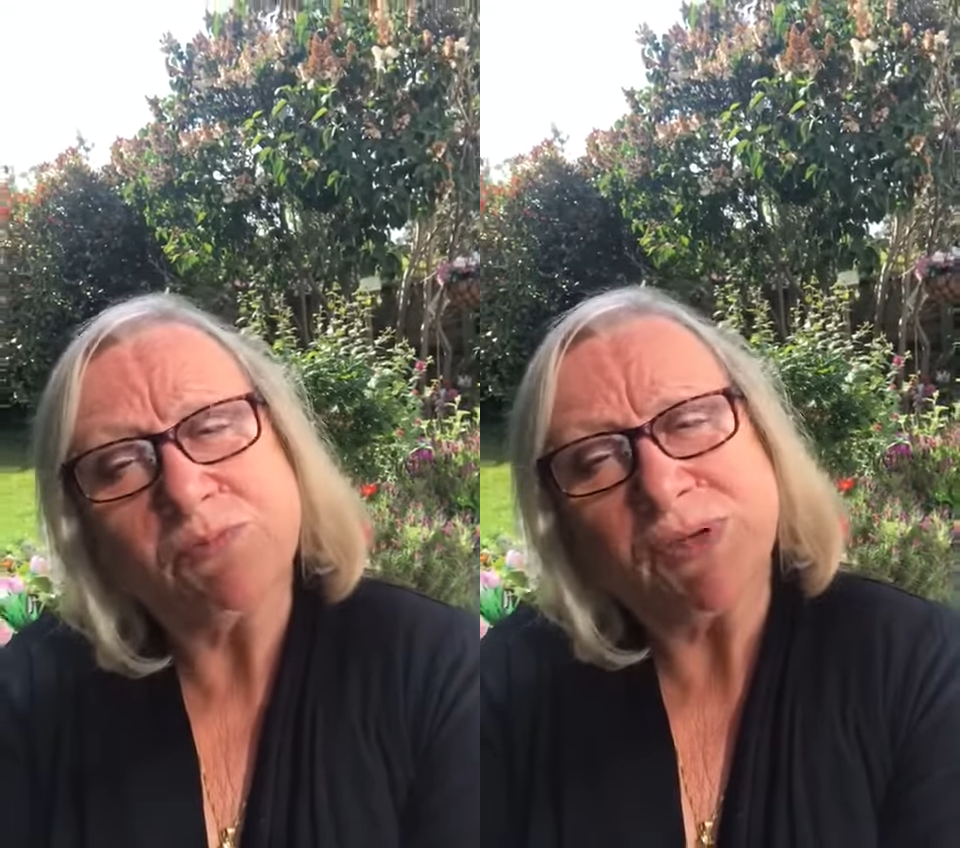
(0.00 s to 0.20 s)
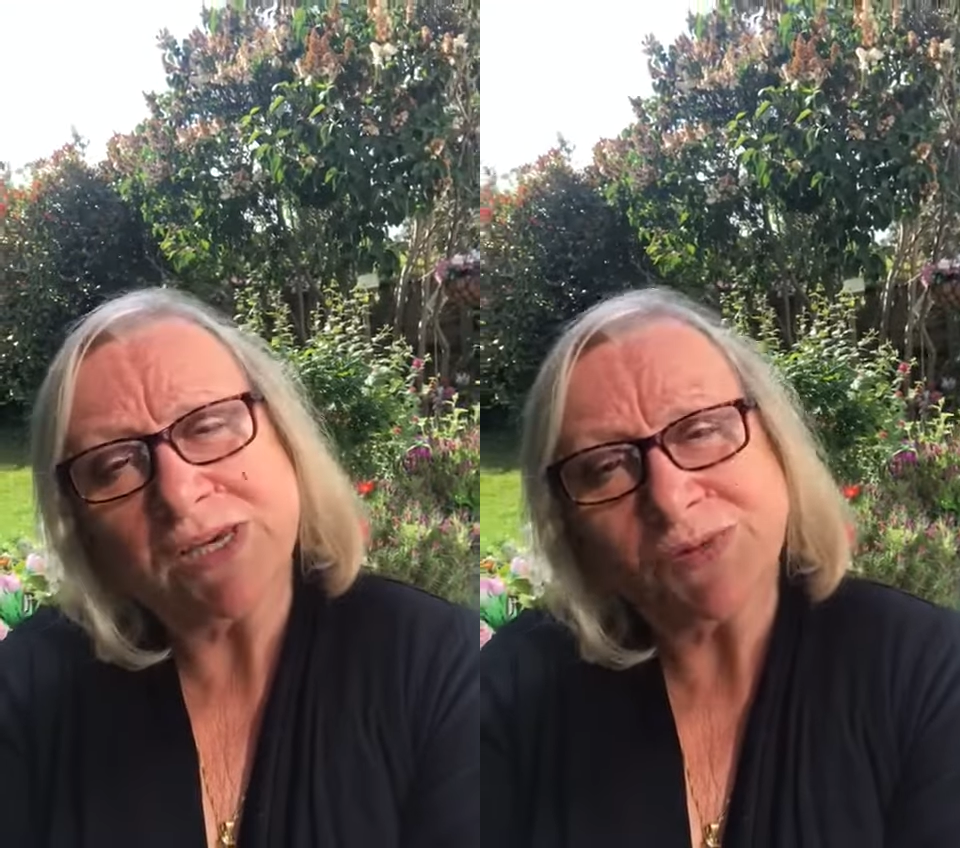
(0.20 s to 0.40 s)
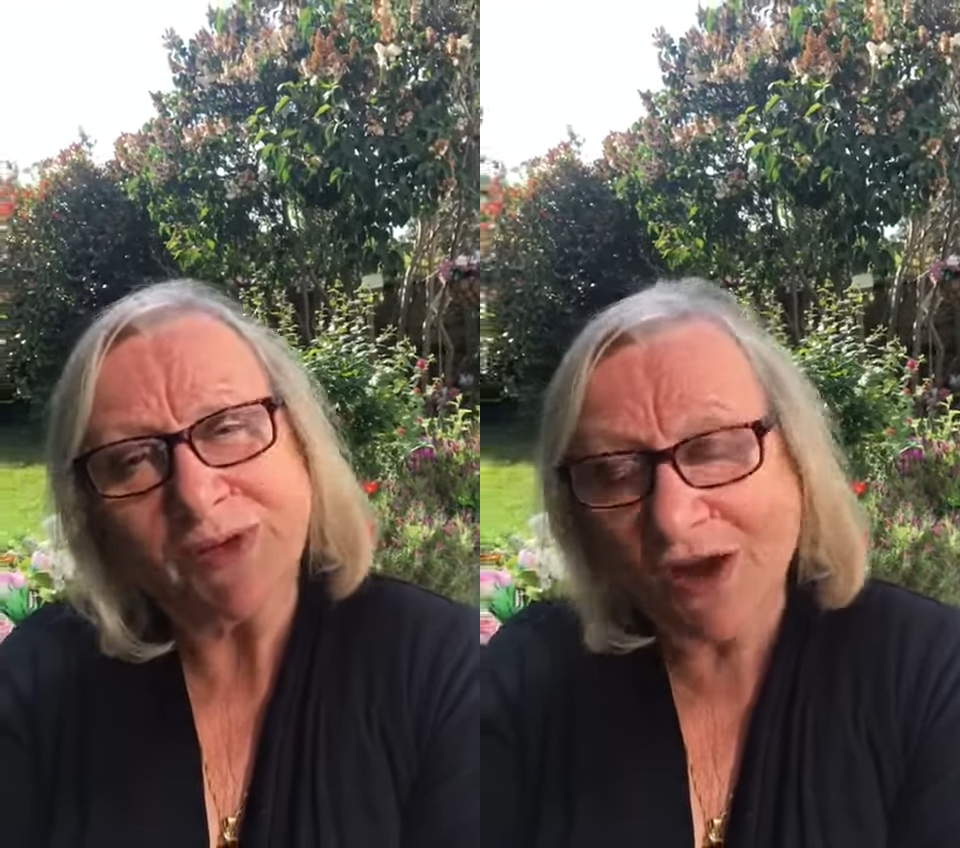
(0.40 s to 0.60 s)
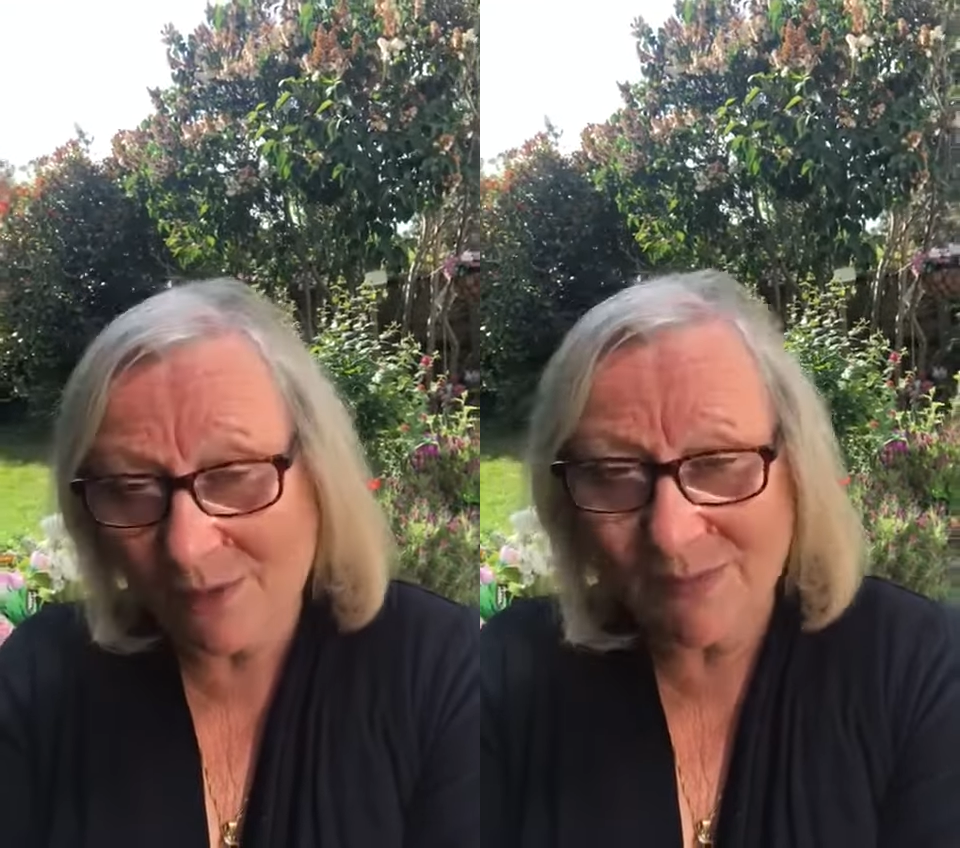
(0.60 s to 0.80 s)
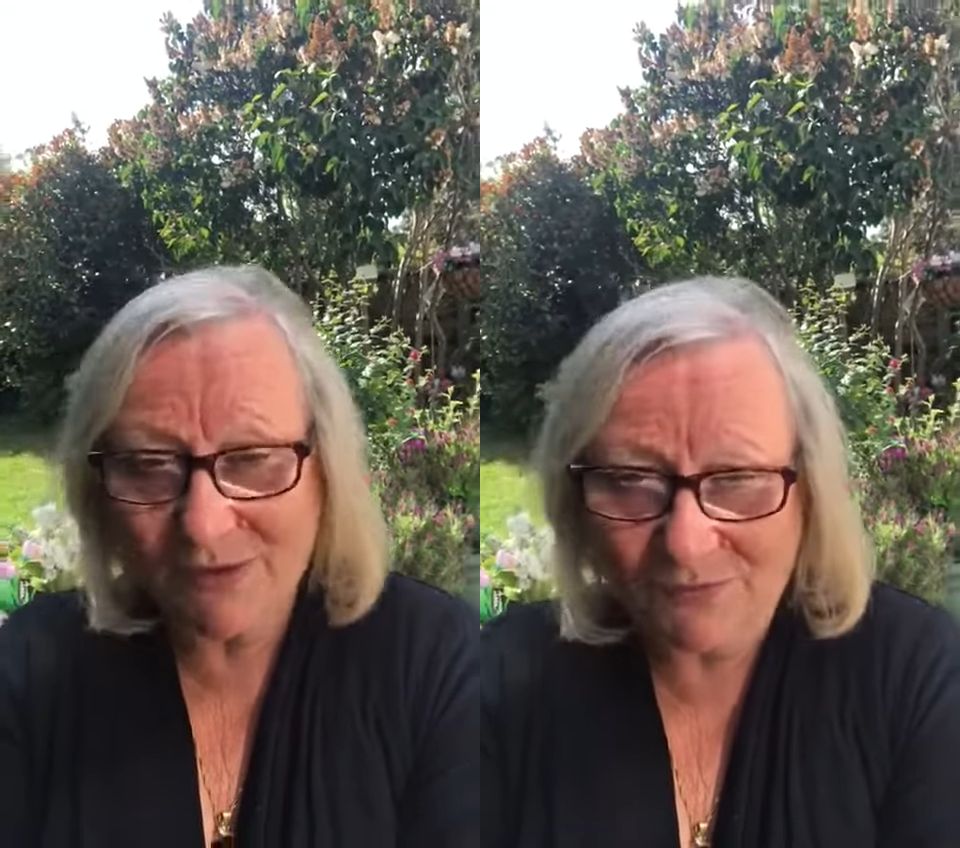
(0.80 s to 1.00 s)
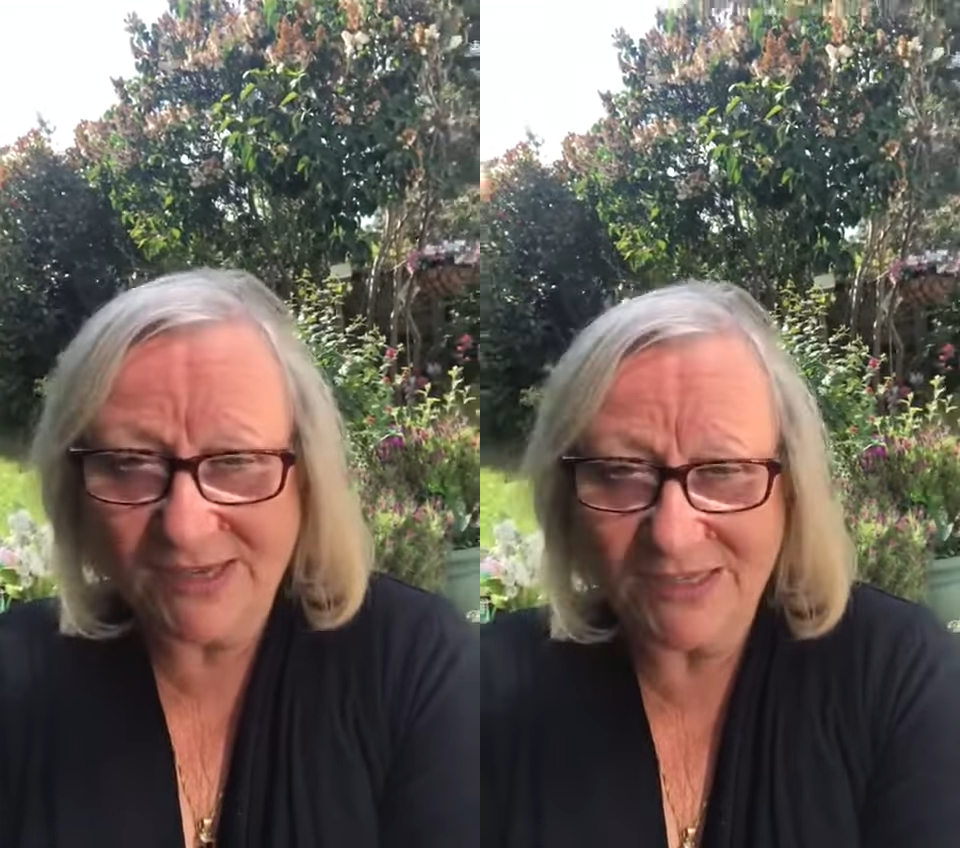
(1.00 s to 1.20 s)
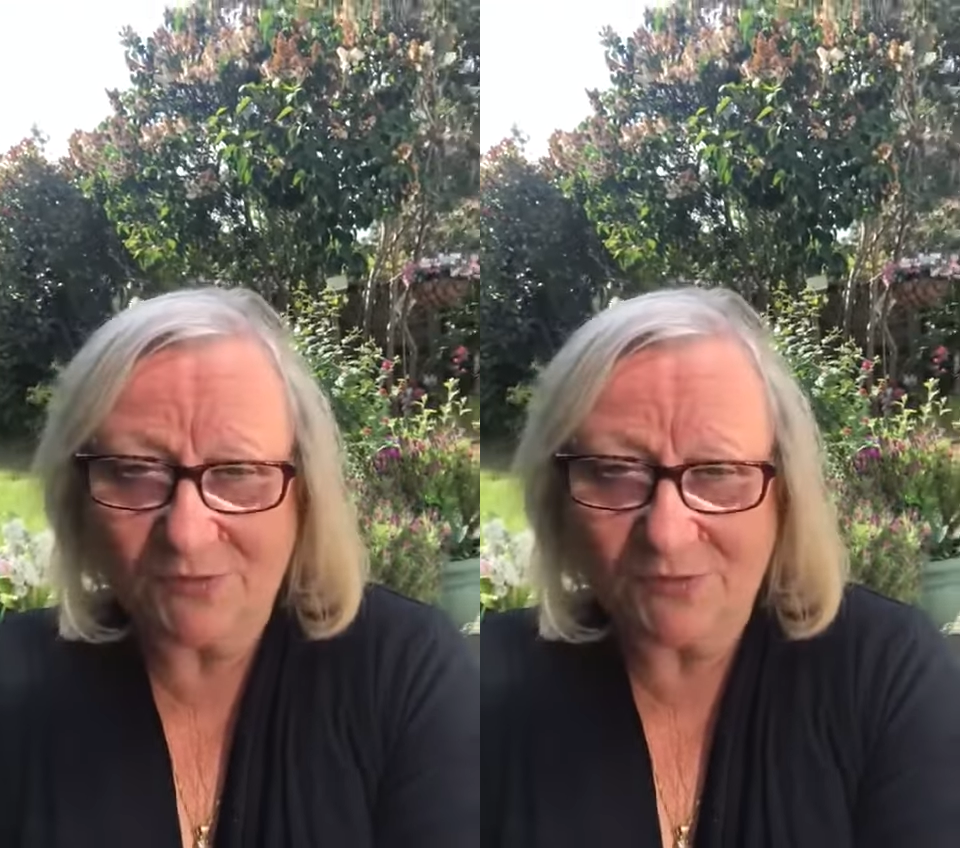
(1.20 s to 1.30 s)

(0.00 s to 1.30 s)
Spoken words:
because we can't meet face